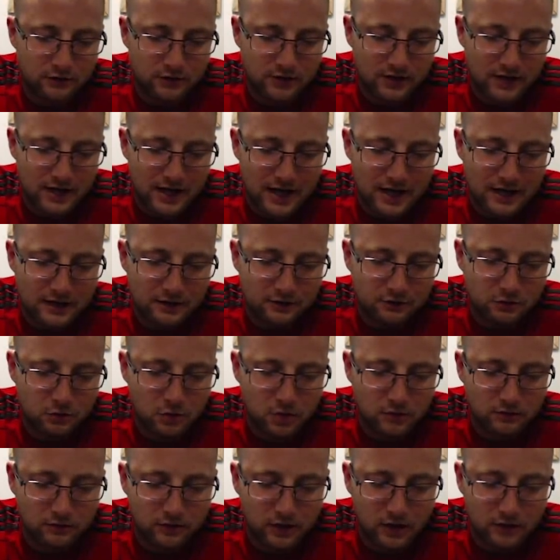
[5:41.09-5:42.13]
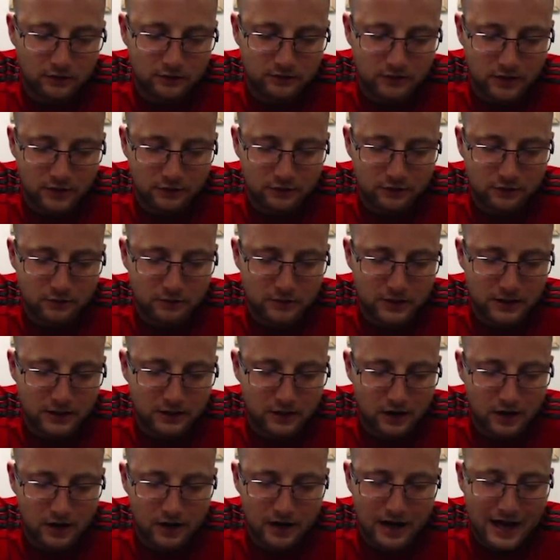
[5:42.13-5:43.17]
So the 92 overall central mid
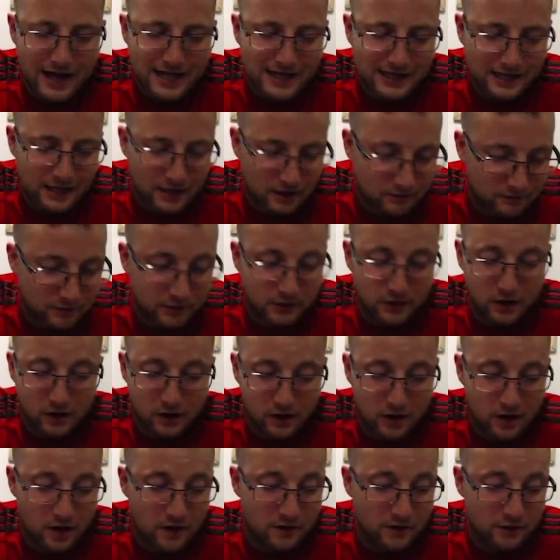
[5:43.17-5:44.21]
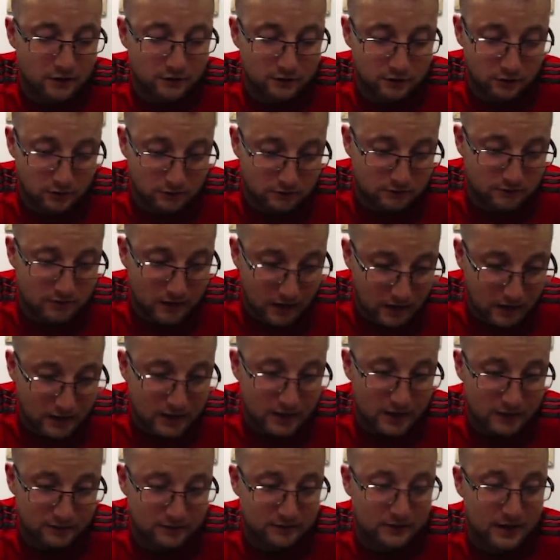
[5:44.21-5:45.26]
card. I love the card on this too. Very
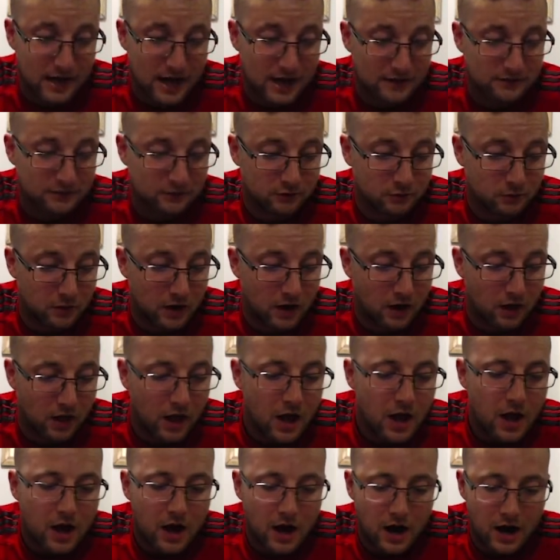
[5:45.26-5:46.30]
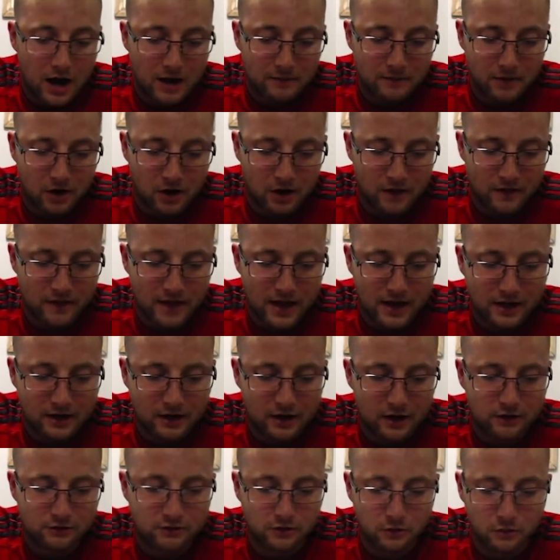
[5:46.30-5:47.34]
nice stats as well um, on that
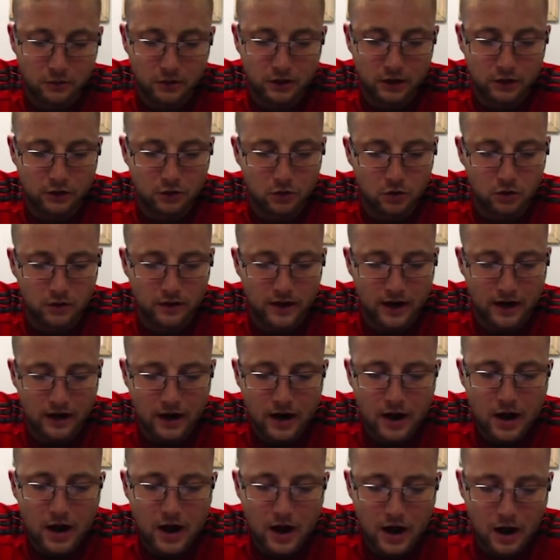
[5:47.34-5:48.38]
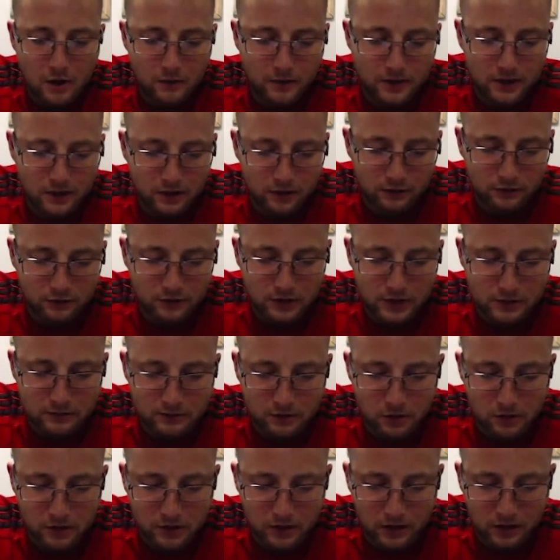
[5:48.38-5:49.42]
card. So really cool there. Uh, we can also keep
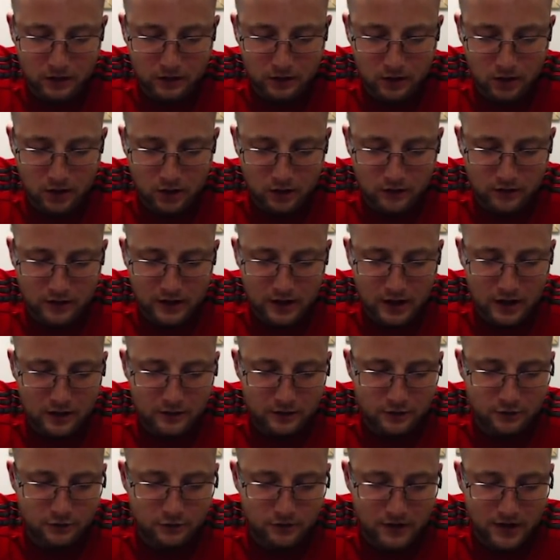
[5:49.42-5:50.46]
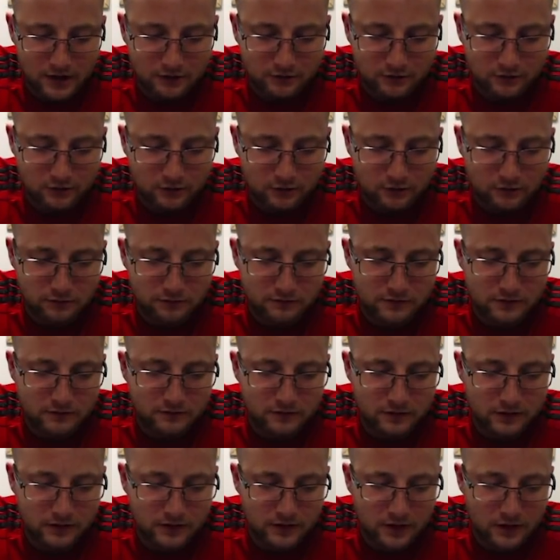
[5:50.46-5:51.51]
going along the other direction. So
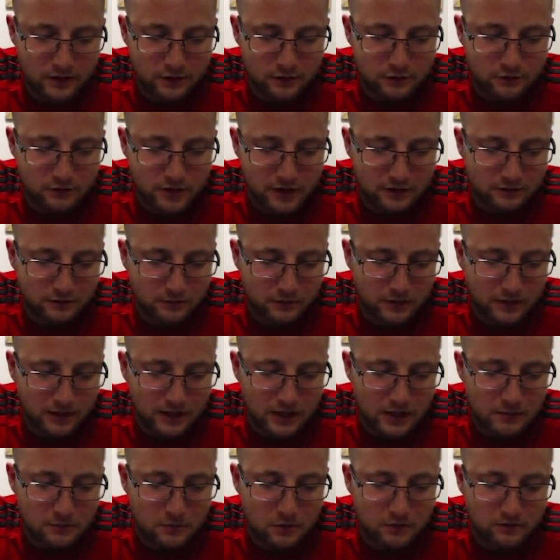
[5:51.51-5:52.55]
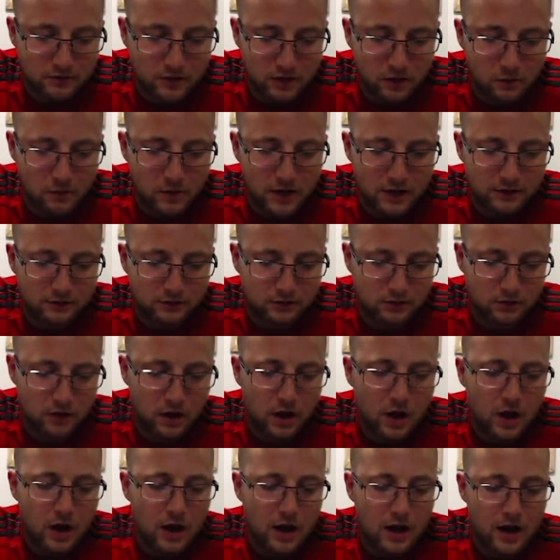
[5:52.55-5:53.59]
50 in the other direction. We can keep moving away to
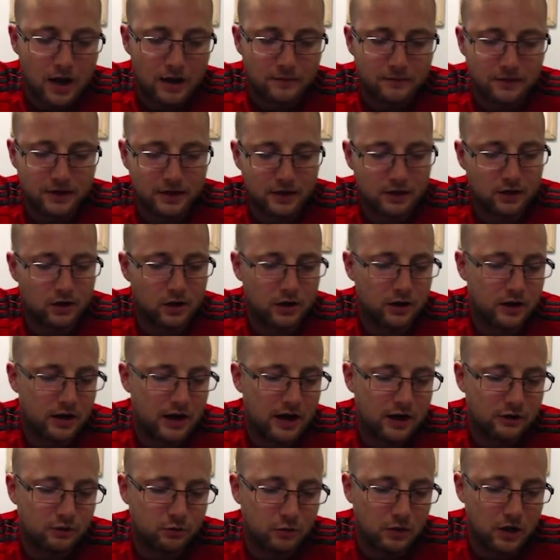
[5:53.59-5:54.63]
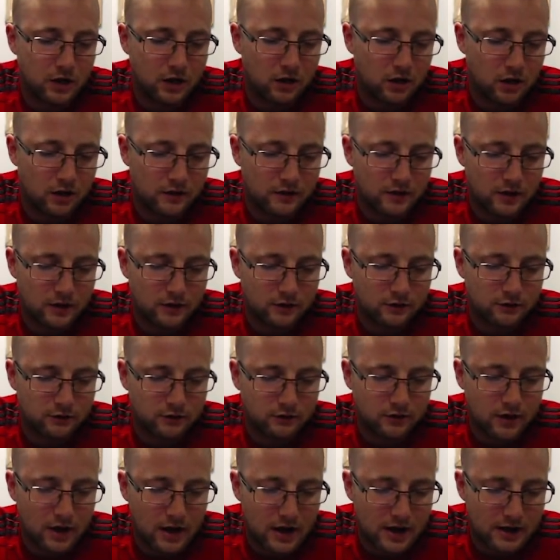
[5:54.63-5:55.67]
um, Keleon as well on the other
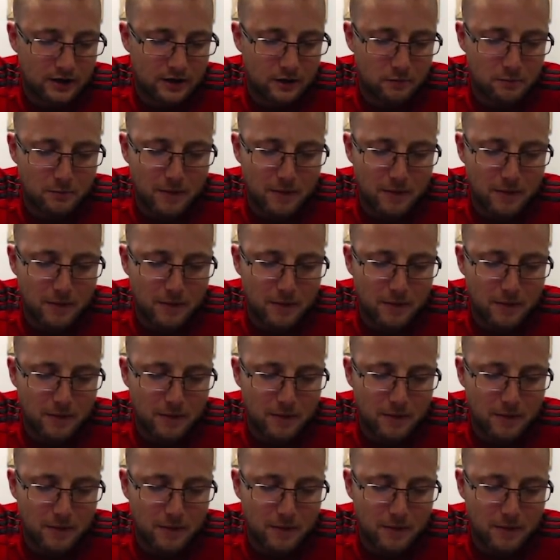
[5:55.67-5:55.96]
side.